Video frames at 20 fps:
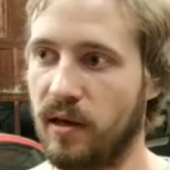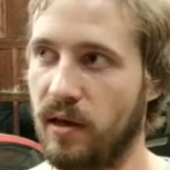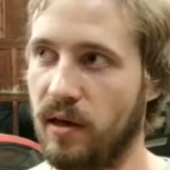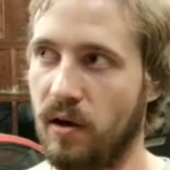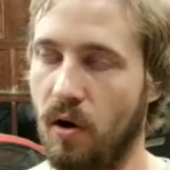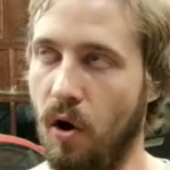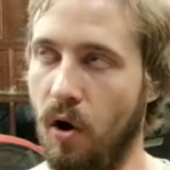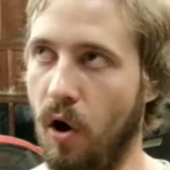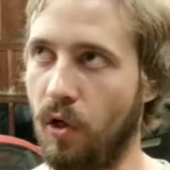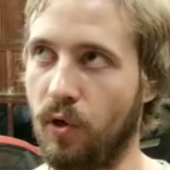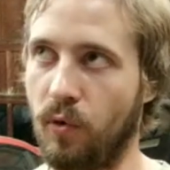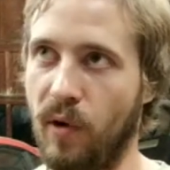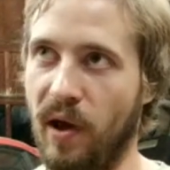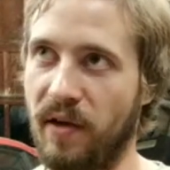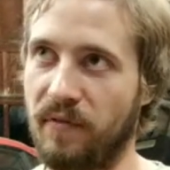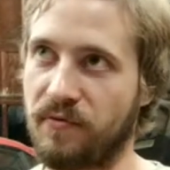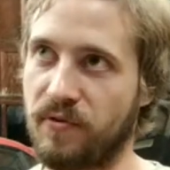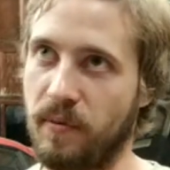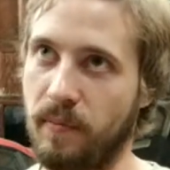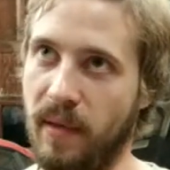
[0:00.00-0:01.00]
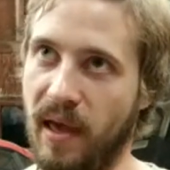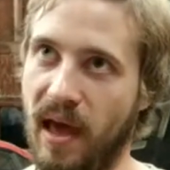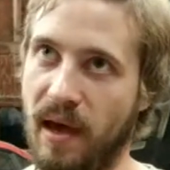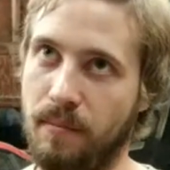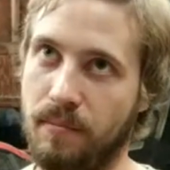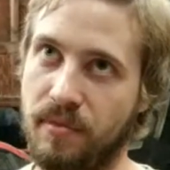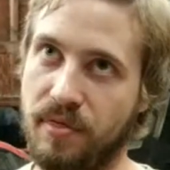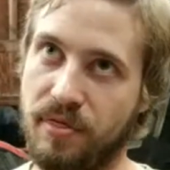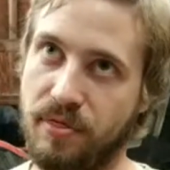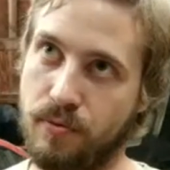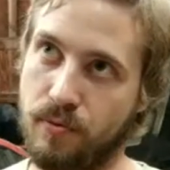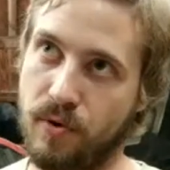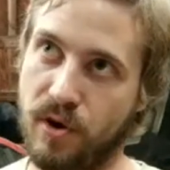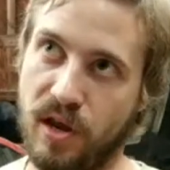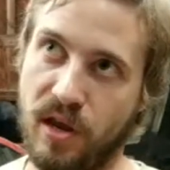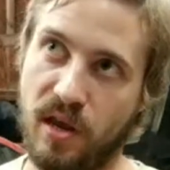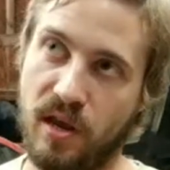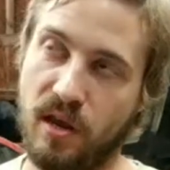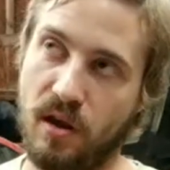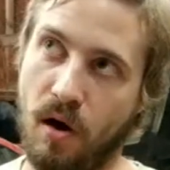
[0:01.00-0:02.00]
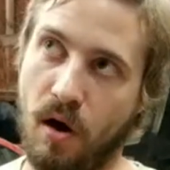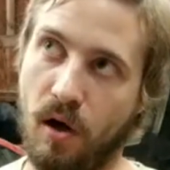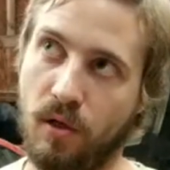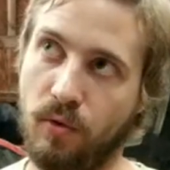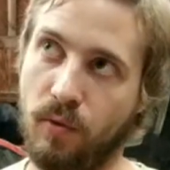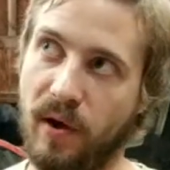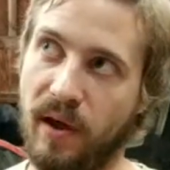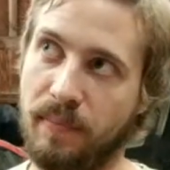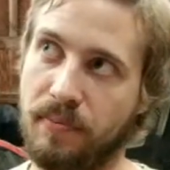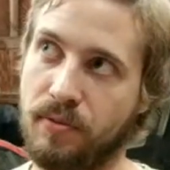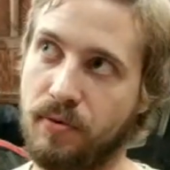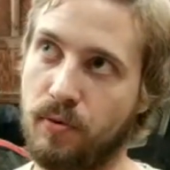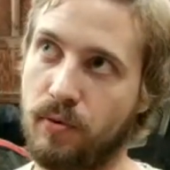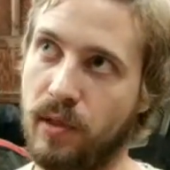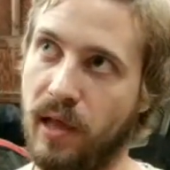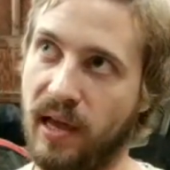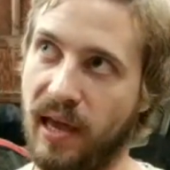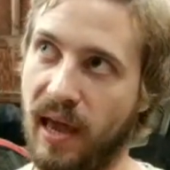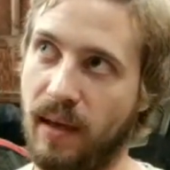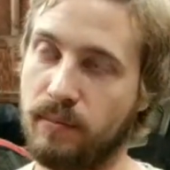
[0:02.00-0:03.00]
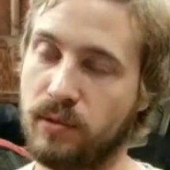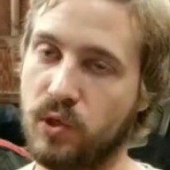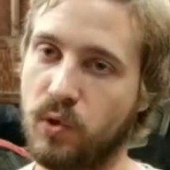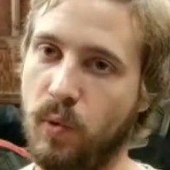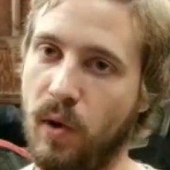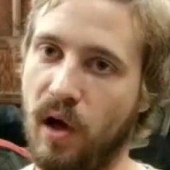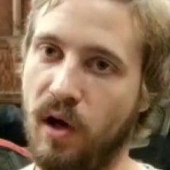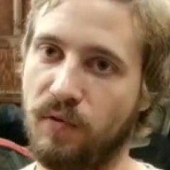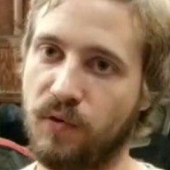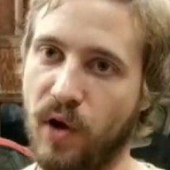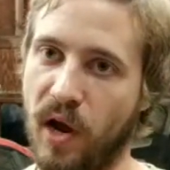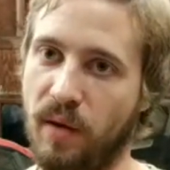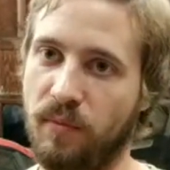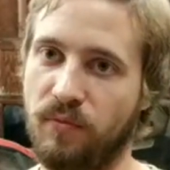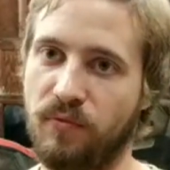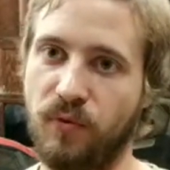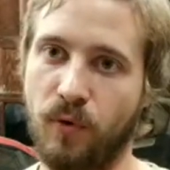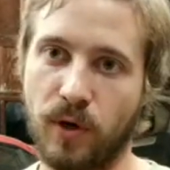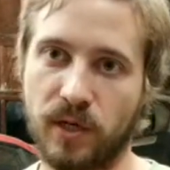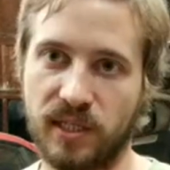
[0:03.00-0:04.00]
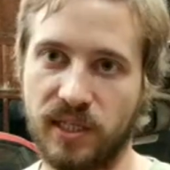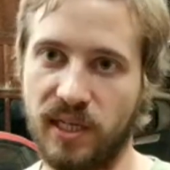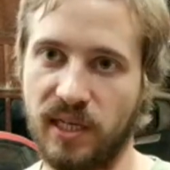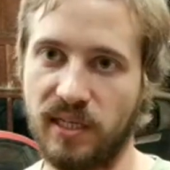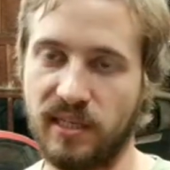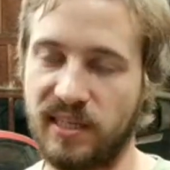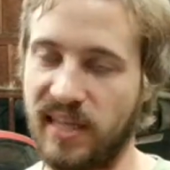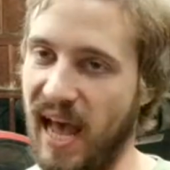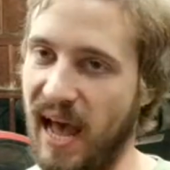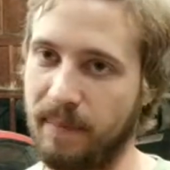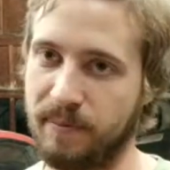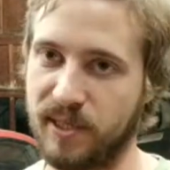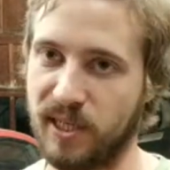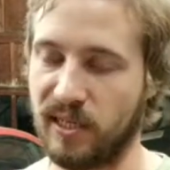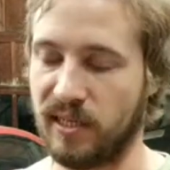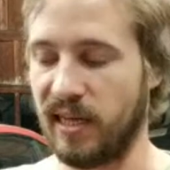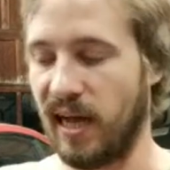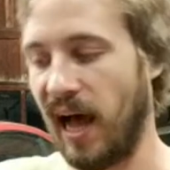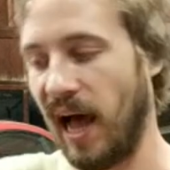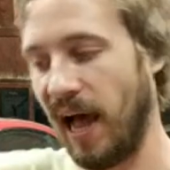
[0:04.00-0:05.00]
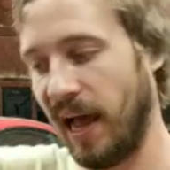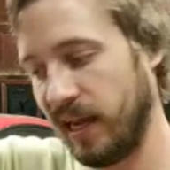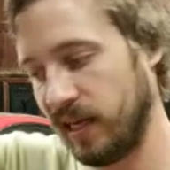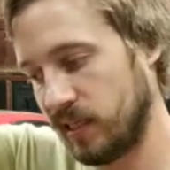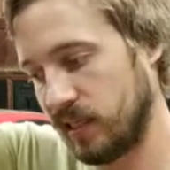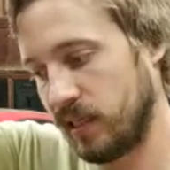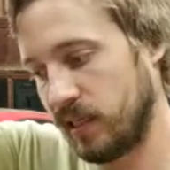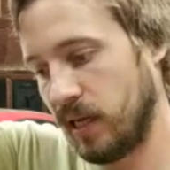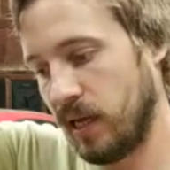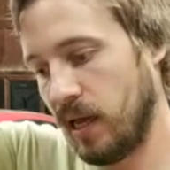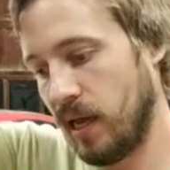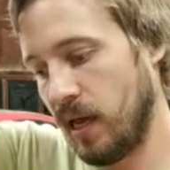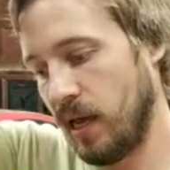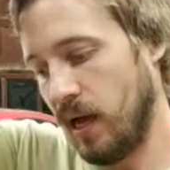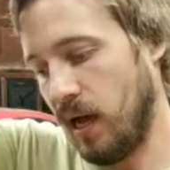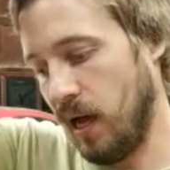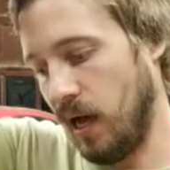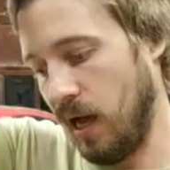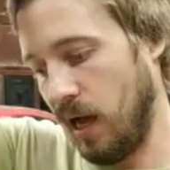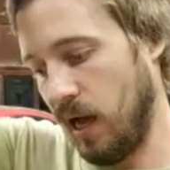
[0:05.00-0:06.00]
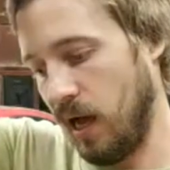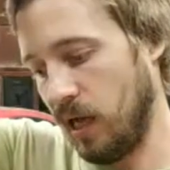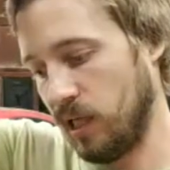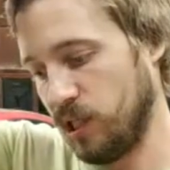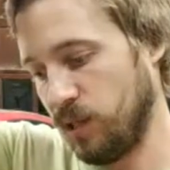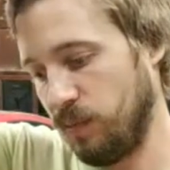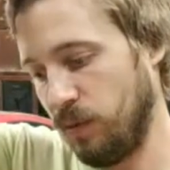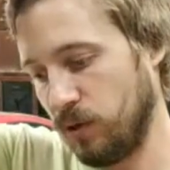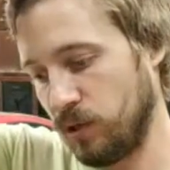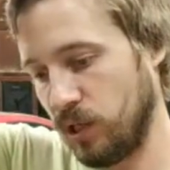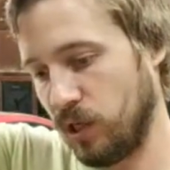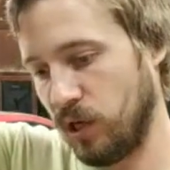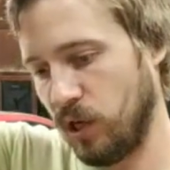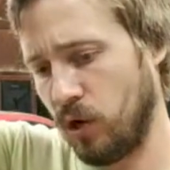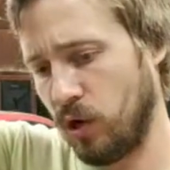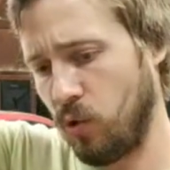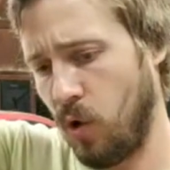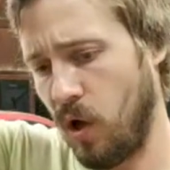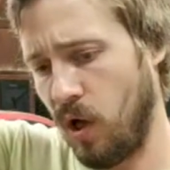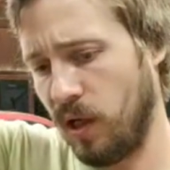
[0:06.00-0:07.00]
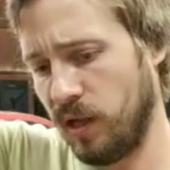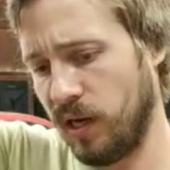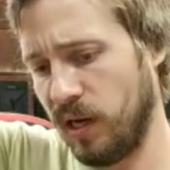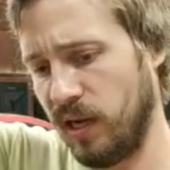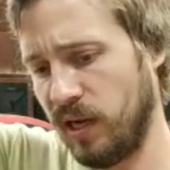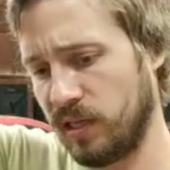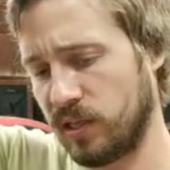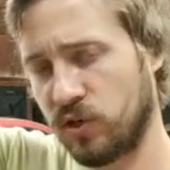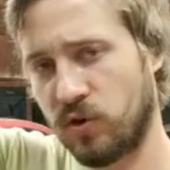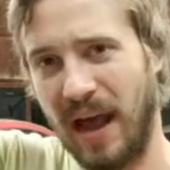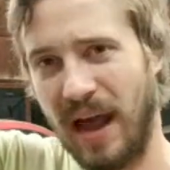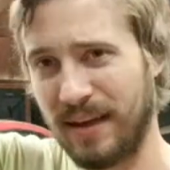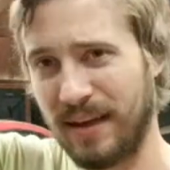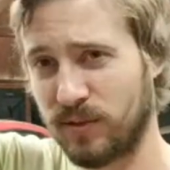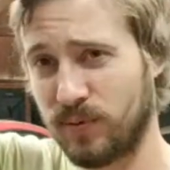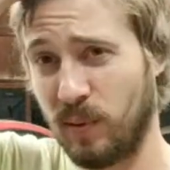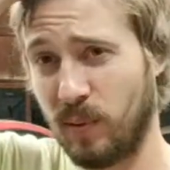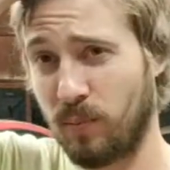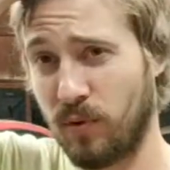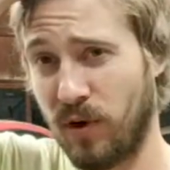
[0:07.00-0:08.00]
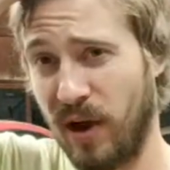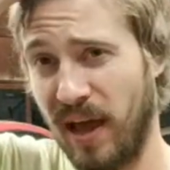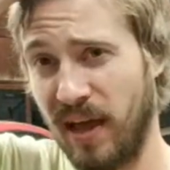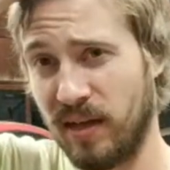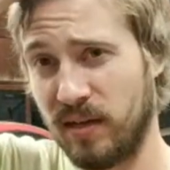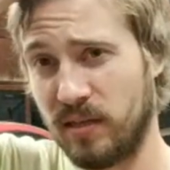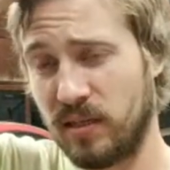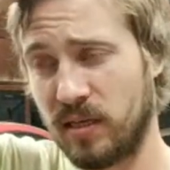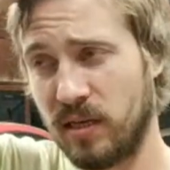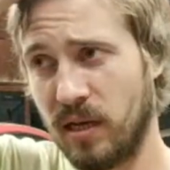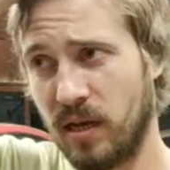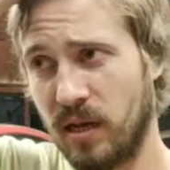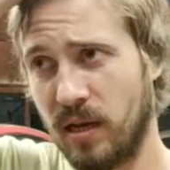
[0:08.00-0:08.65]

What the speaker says: all the way from M3 all the way up through like M12 or M14 taps and dies. Supposedly good quality. It's Craftsman brand.